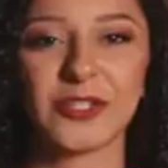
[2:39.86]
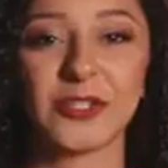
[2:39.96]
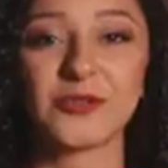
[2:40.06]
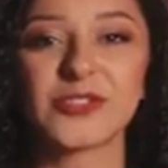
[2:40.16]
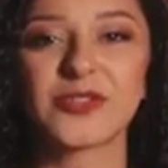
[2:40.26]

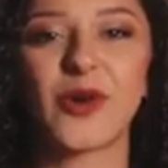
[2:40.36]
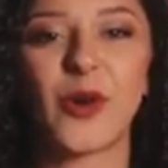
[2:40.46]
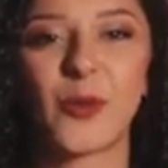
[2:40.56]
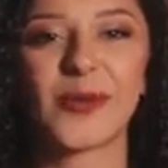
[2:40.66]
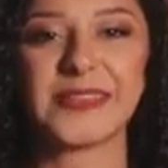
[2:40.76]
You should
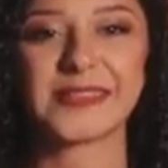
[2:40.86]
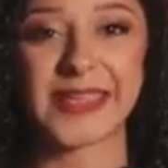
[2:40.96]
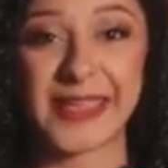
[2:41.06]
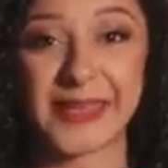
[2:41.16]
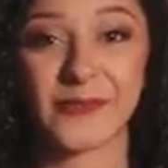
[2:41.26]
always
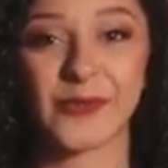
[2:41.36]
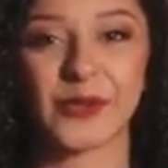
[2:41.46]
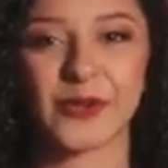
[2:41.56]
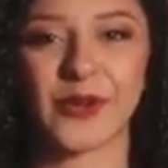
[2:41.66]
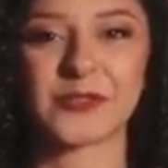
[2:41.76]
aim for
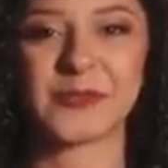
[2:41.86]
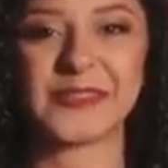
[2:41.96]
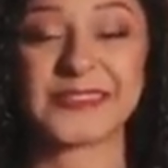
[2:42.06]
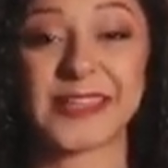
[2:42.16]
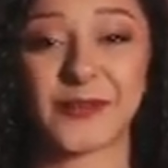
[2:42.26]
your code to
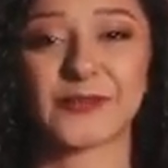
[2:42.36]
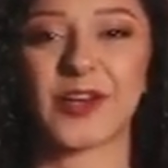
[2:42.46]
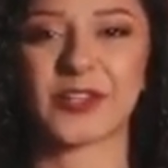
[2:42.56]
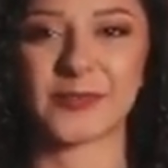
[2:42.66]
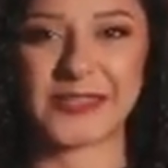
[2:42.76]
be
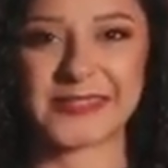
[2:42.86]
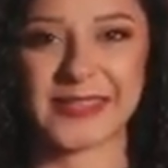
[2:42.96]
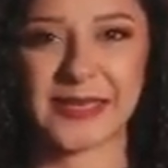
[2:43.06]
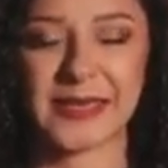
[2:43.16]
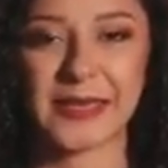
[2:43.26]

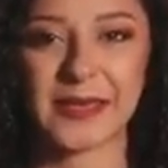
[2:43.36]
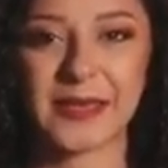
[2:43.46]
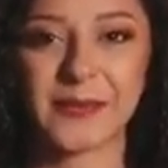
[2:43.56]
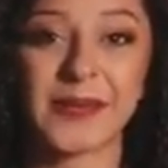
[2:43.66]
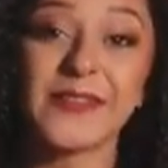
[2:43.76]
self-documenting.
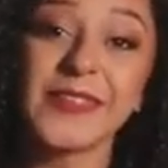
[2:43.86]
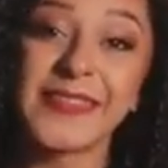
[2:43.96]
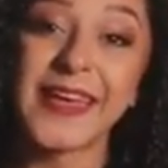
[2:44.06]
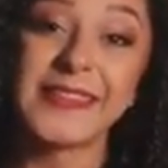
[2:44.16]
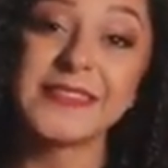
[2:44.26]
But
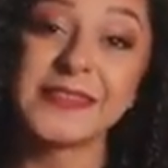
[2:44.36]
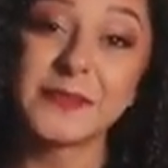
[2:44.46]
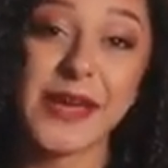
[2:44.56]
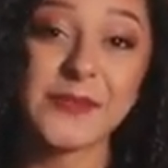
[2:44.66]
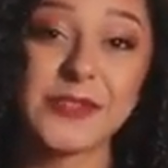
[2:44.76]
even then,
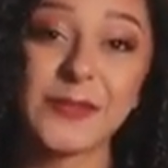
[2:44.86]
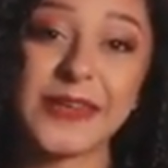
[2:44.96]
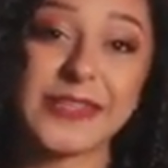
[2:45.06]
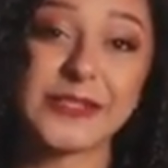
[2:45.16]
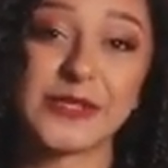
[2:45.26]
sometimes you
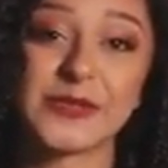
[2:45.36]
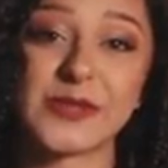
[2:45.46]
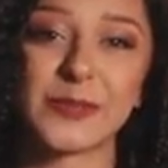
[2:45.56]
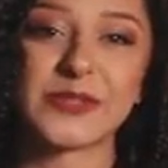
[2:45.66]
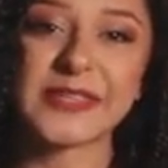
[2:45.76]
may need to
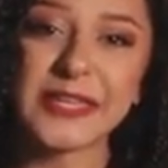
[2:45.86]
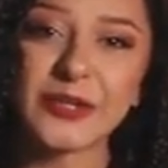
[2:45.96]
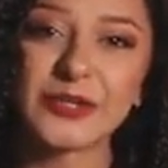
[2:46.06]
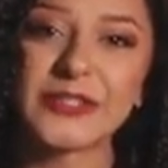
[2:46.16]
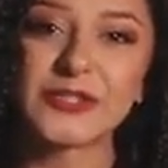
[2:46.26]
use a
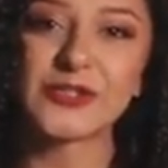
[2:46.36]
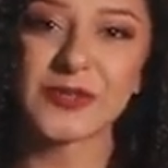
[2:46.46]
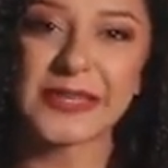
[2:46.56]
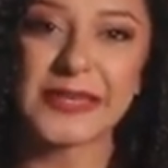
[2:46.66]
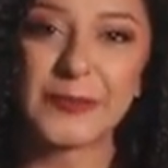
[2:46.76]
particularly
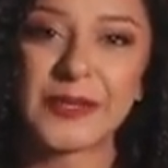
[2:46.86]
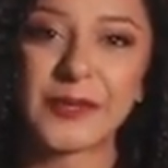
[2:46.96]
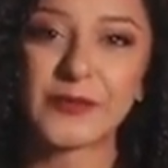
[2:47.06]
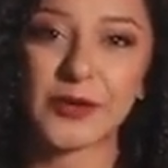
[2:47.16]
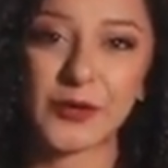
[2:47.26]
tricky bit
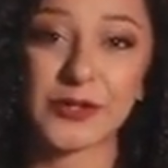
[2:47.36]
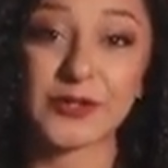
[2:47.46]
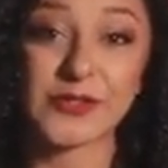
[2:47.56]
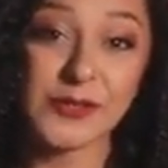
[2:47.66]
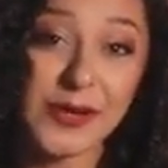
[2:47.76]
of code in
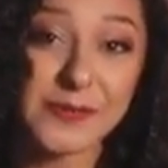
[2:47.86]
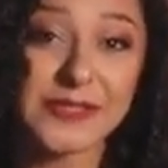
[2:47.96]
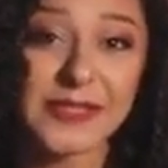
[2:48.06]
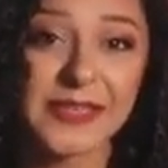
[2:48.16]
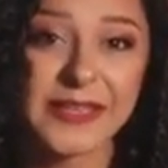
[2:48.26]
your script.